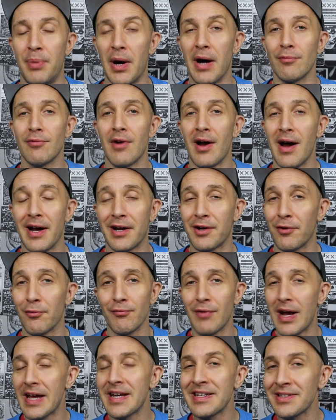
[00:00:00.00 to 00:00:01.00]
butt rock,
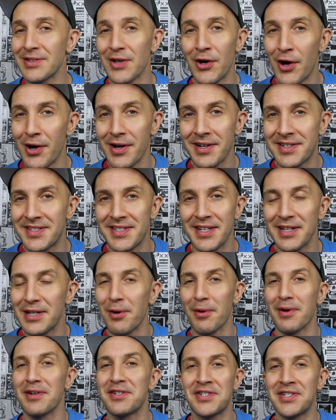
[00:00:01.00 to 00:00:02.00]
writing the hooks that
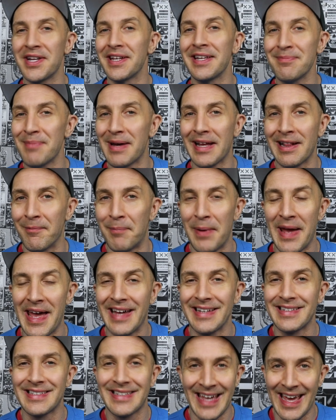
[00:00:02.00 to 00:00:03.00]
your shitty metal
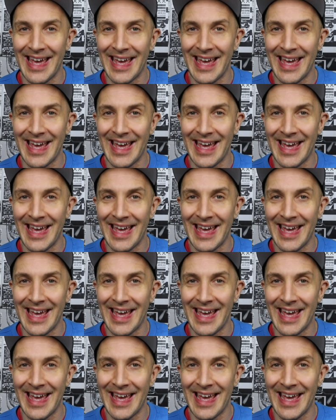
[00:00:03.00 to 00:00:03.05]
band